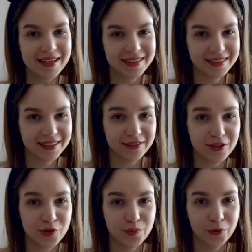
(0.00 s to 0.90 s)
Finally,
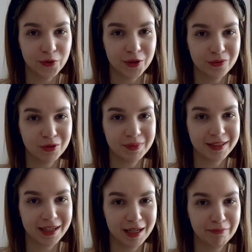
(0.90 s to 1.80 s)
this boy will
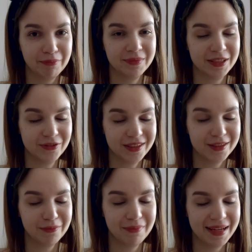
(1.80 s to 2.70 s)
become a
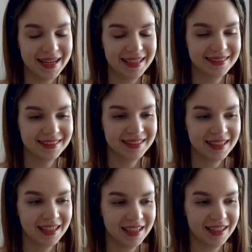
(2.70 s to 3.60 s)
real man
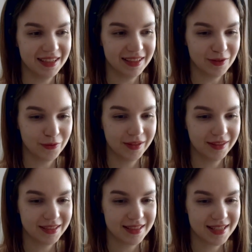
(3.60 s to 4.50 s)
and
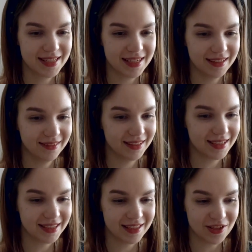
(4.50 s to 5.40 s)
will understand
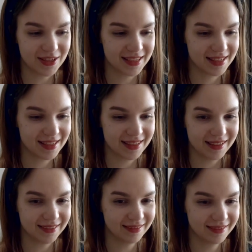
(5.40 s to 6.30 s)
that it is just
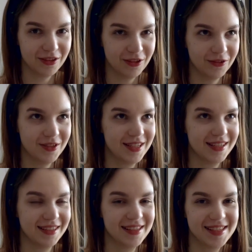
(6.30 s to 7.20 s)
a
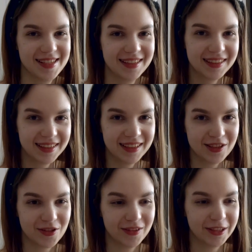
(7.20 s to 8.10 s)
nonsense
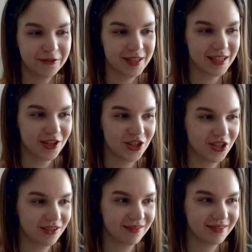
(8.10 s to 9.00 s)
to live such